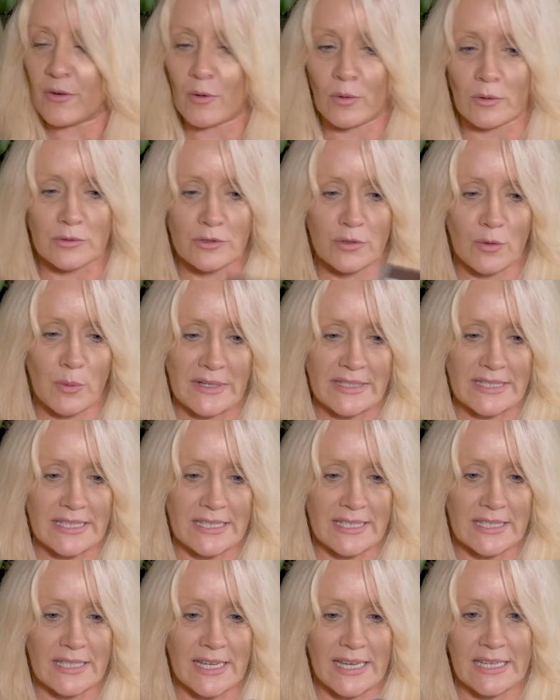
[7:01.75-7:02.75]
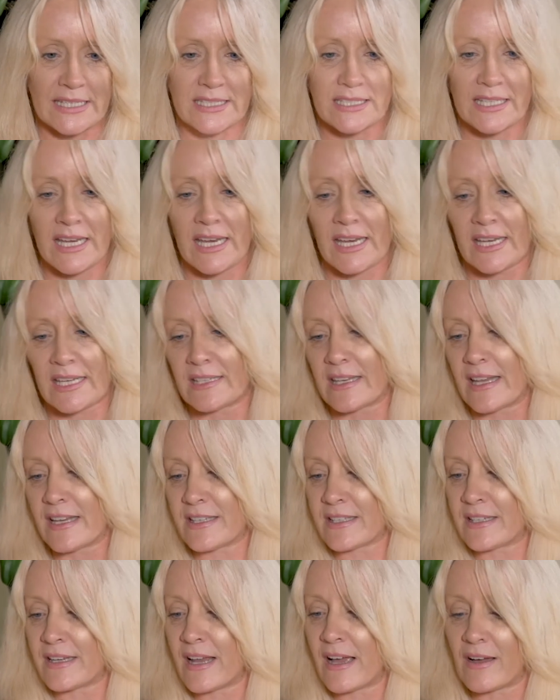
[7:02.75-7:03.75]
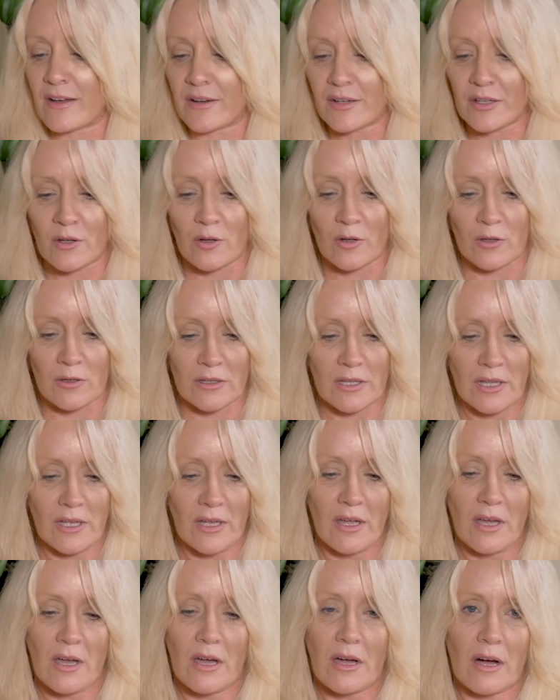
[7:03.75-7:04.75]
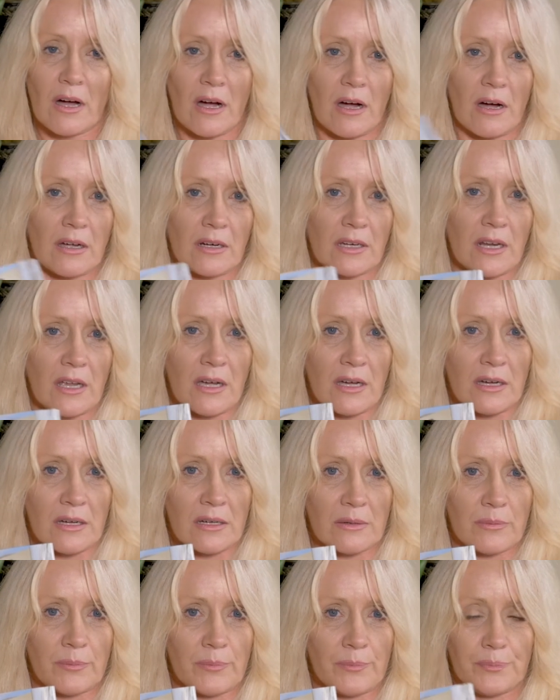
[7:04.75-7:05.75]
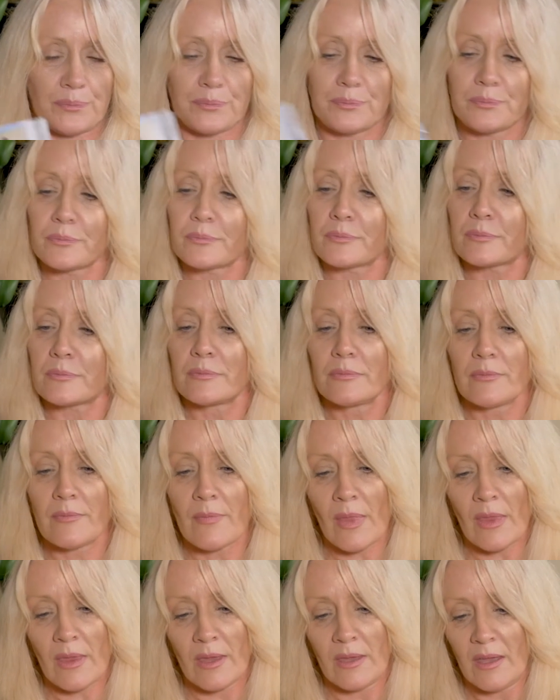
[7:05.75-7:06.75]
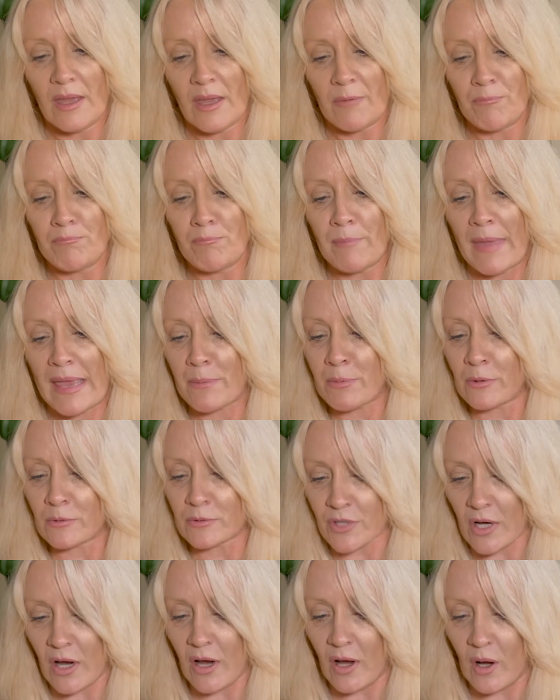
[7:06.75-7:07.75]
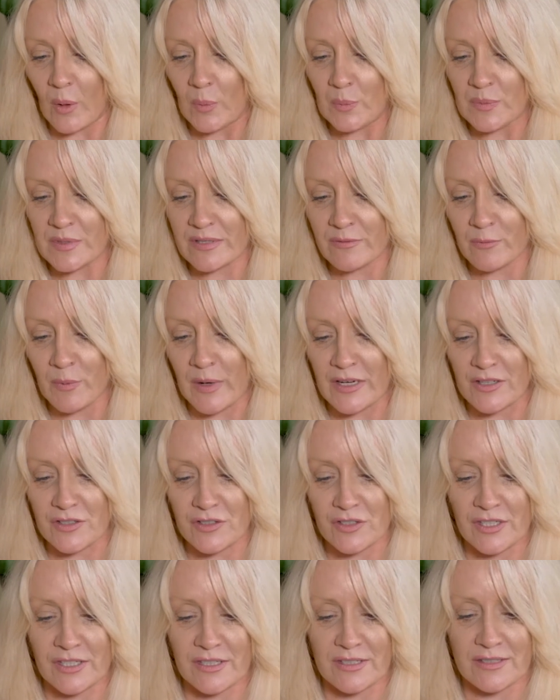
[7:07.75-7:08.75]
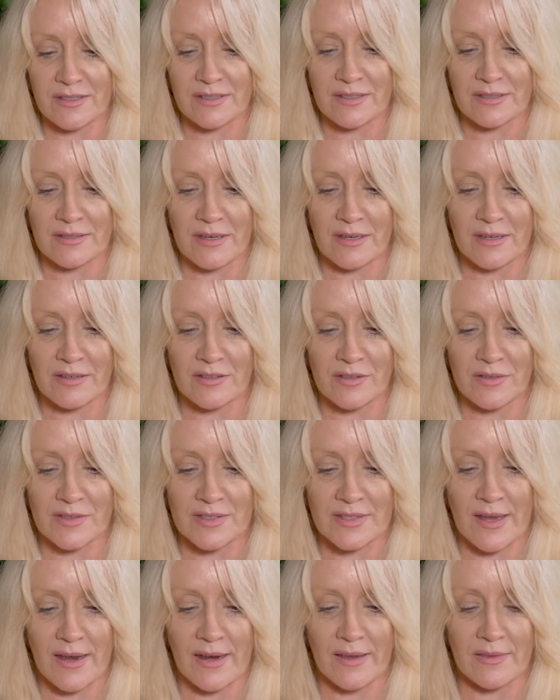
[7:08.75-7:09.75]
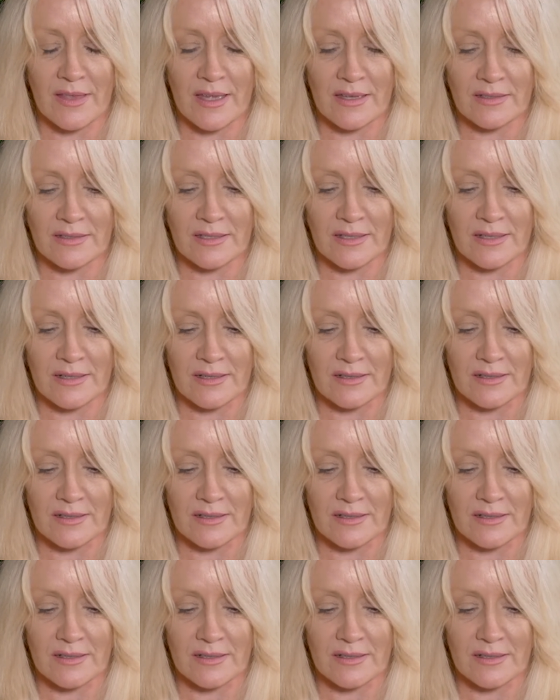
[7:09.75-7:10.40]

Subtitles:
fall 2018, there's an article on Mabel Dobbs, where she's saying that